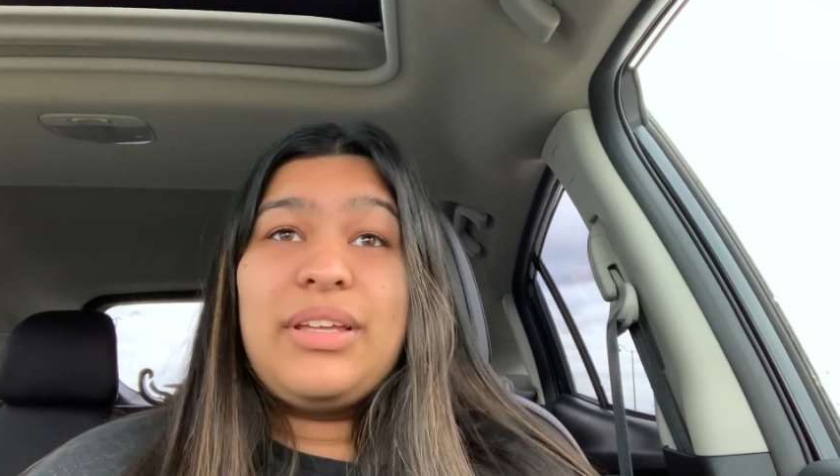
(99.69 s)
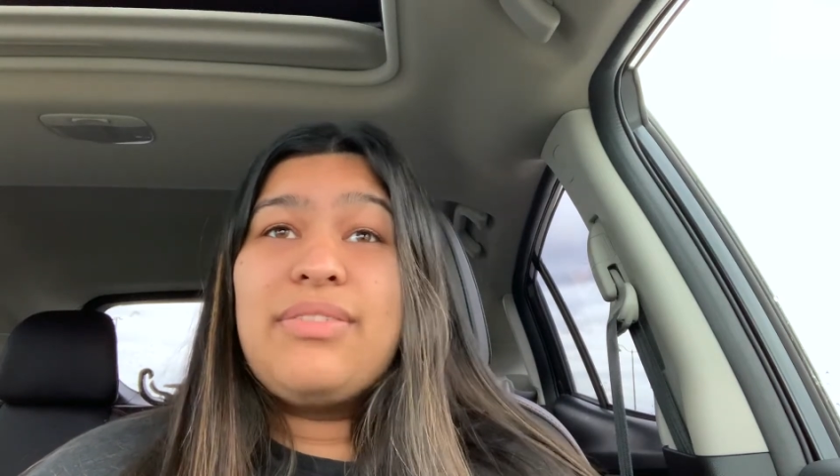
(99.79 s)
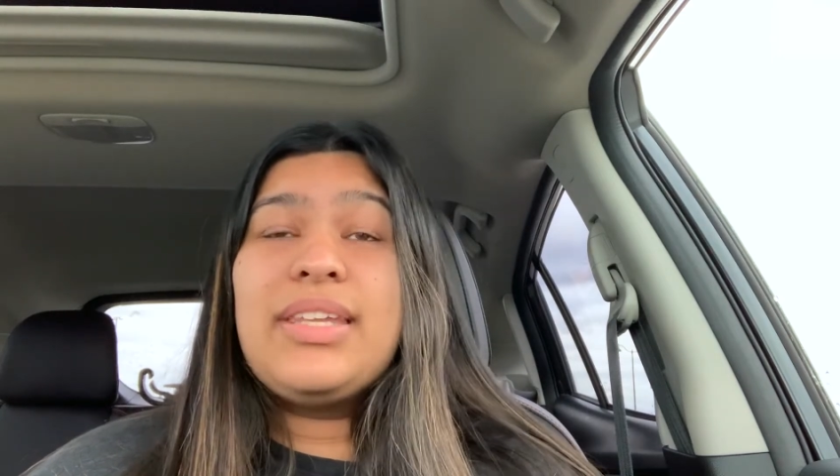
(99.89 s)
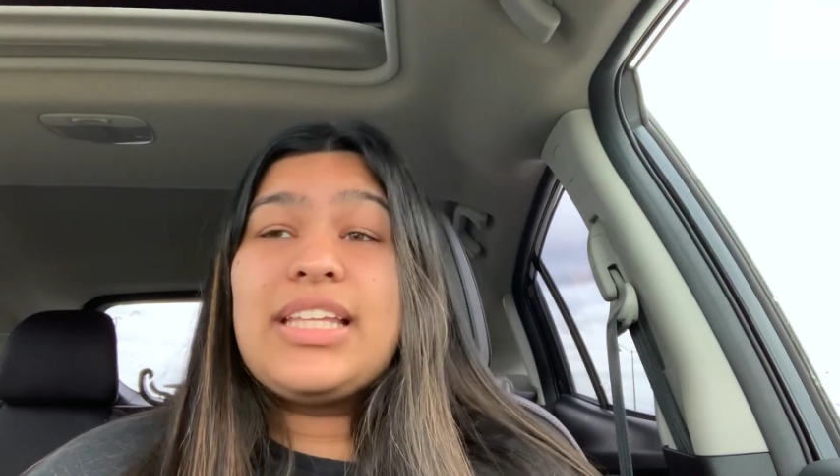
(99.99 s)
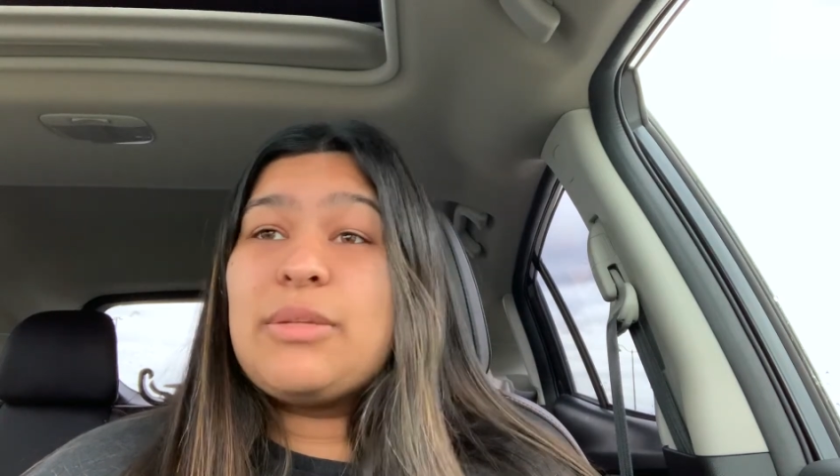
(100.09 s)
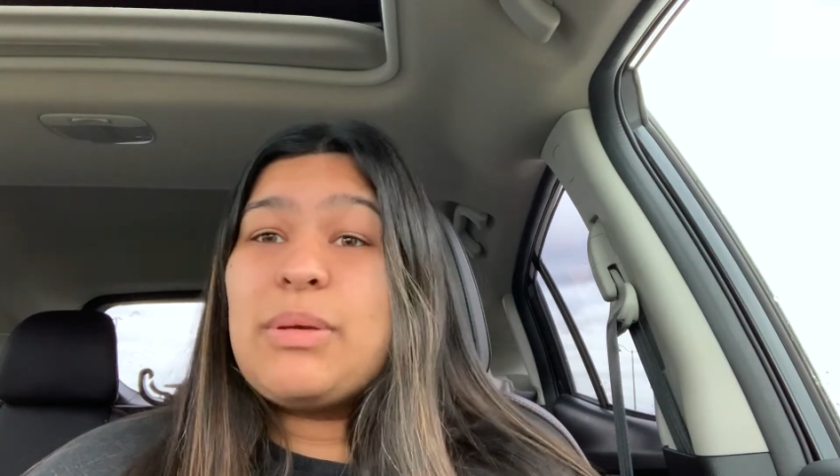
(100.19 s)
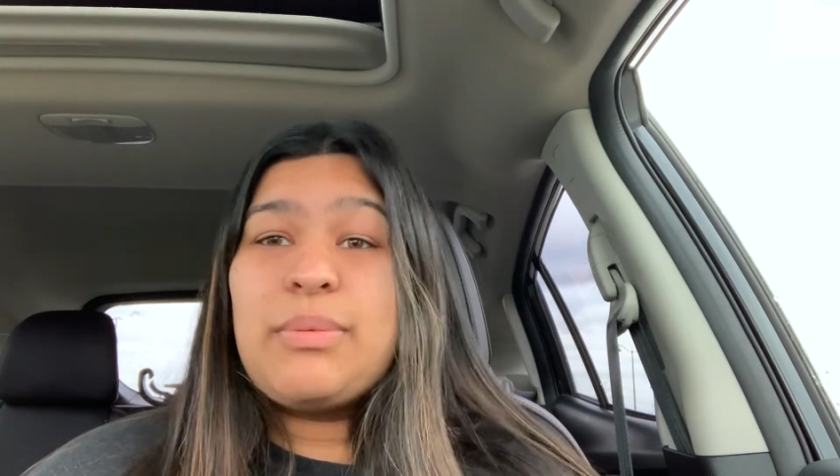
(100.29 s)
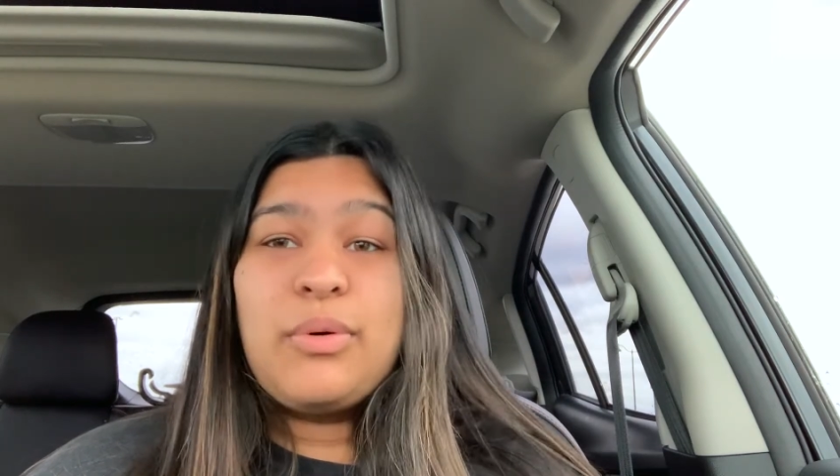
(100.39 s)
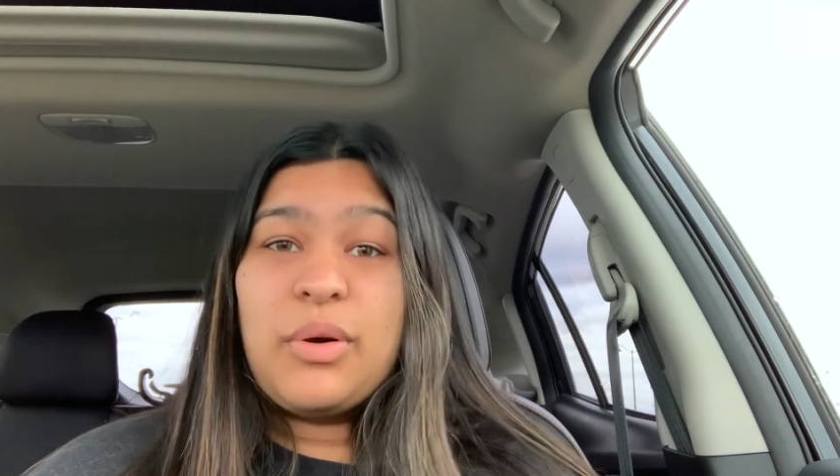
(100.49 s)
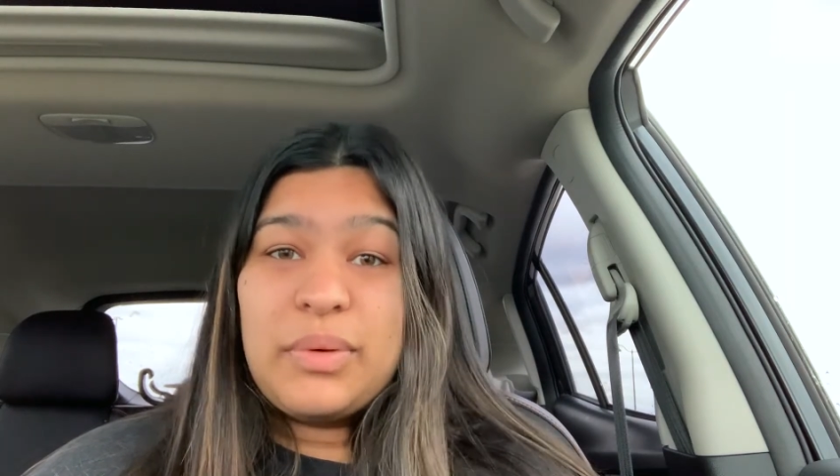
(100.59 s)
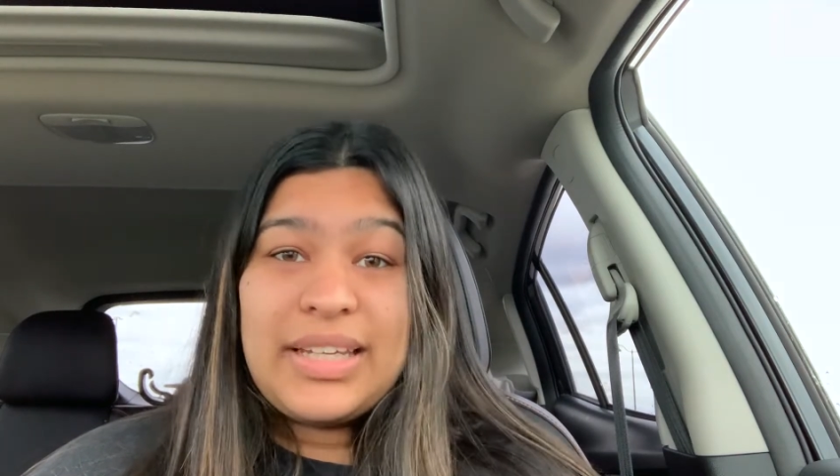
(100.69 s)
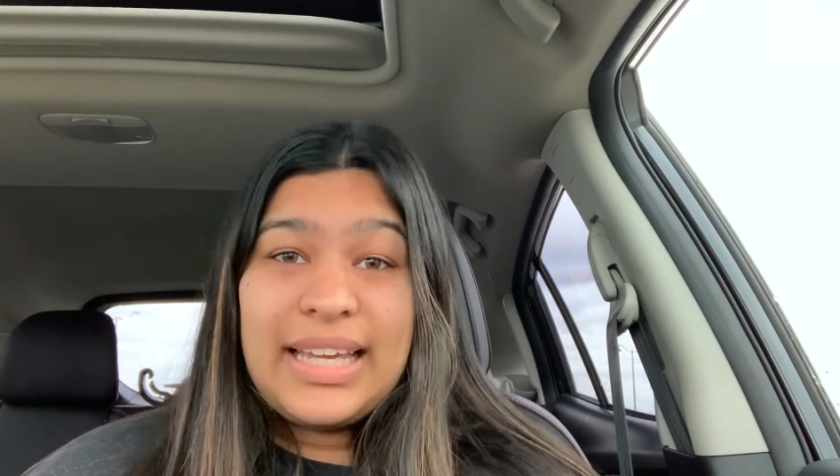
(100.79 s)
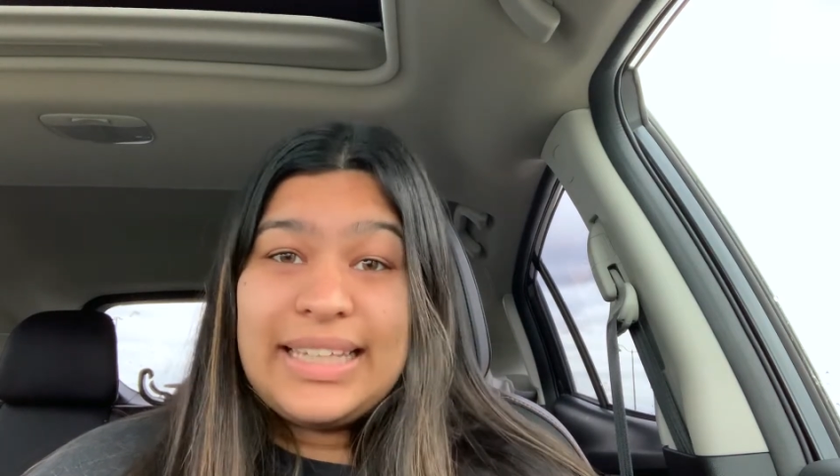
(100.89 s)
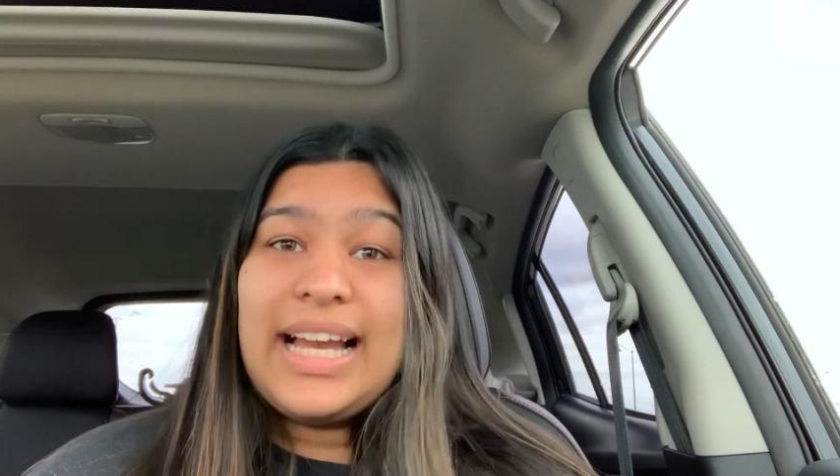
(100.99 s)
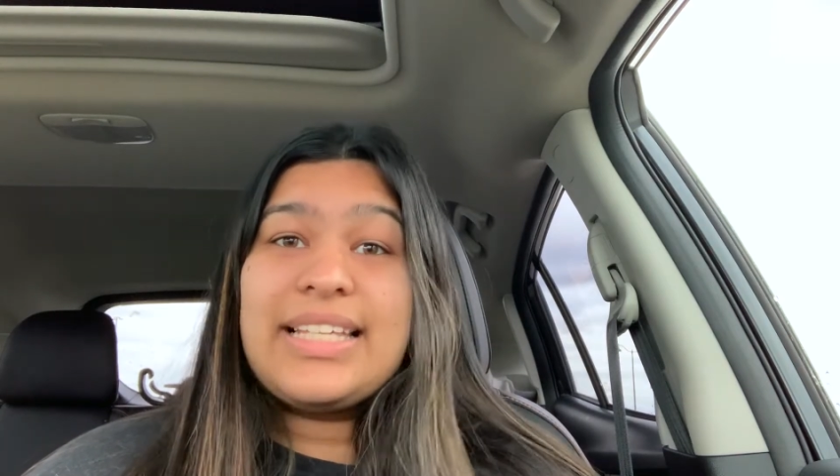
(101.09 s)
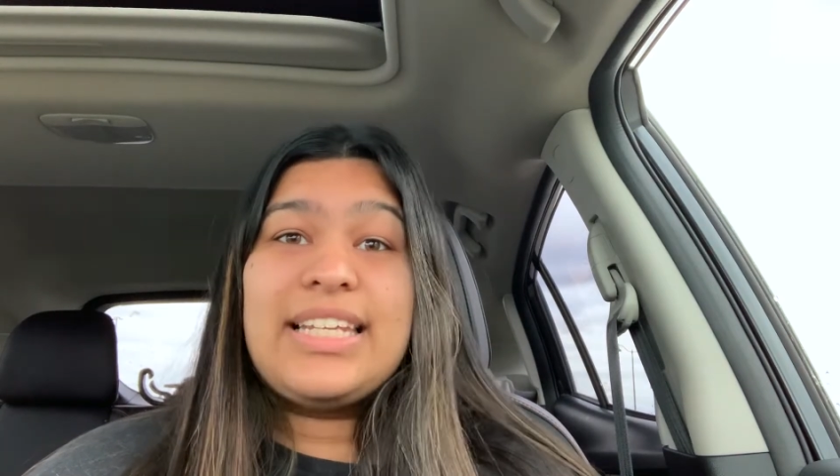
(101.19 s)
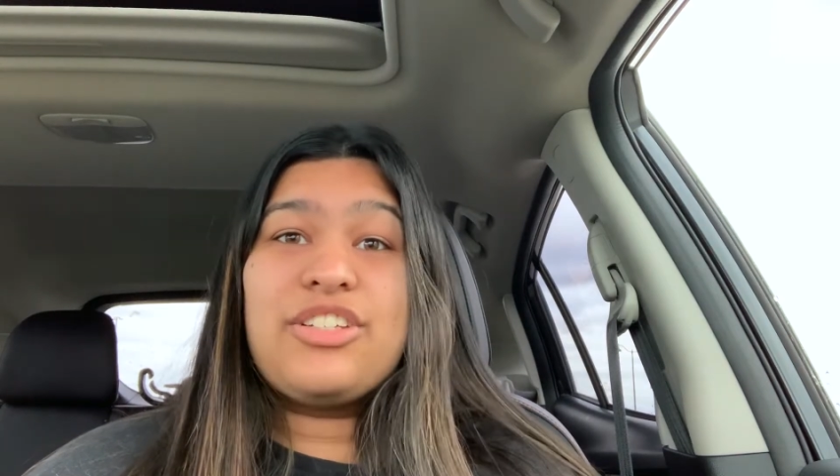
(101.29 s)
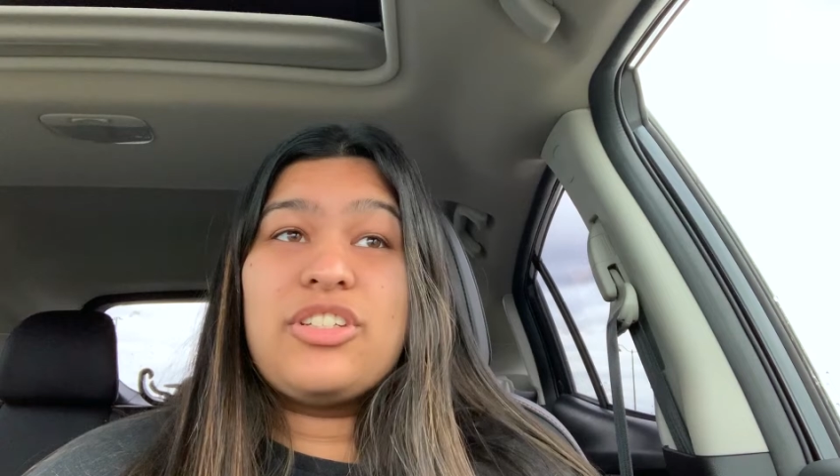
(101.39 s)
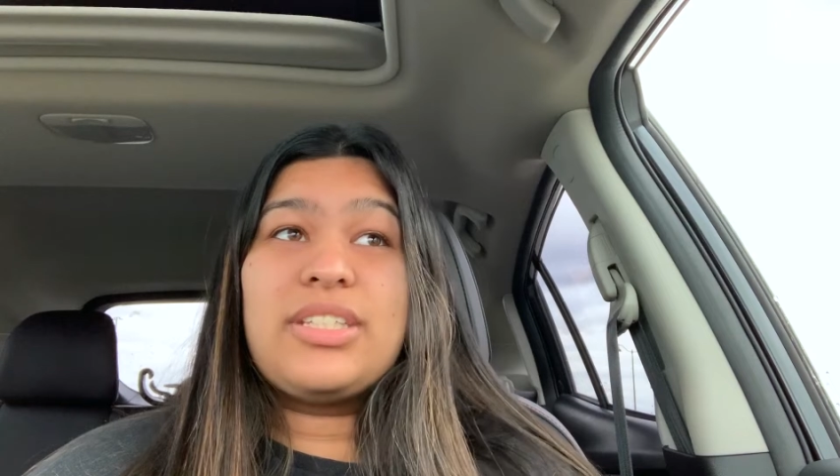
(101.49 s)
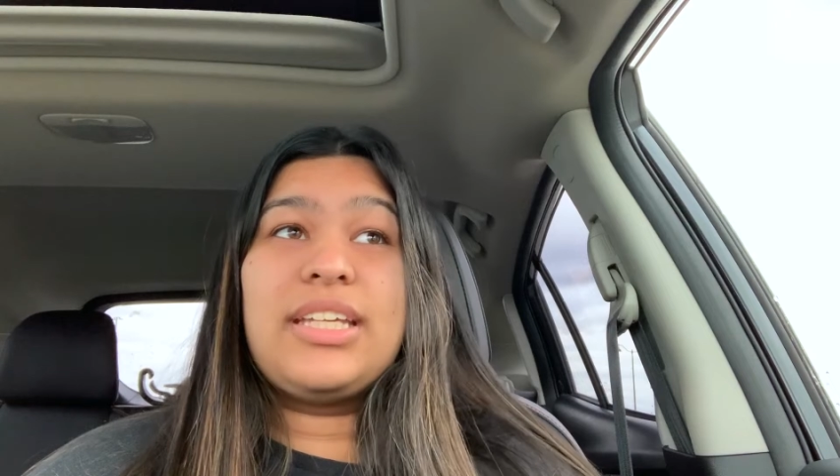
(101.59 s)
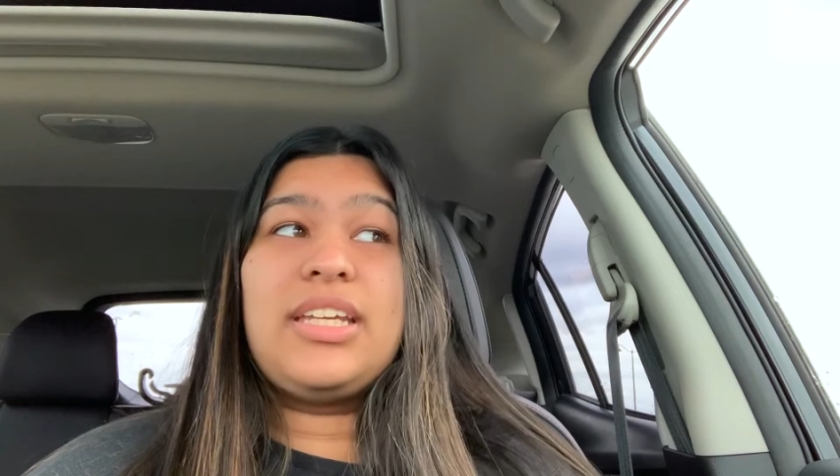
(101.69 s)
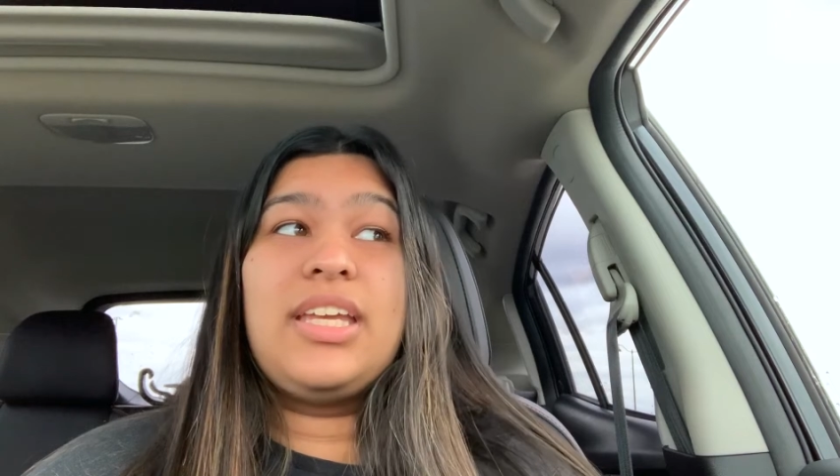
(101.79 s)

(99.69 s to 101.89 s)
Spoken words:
even the people who are working at gas stations.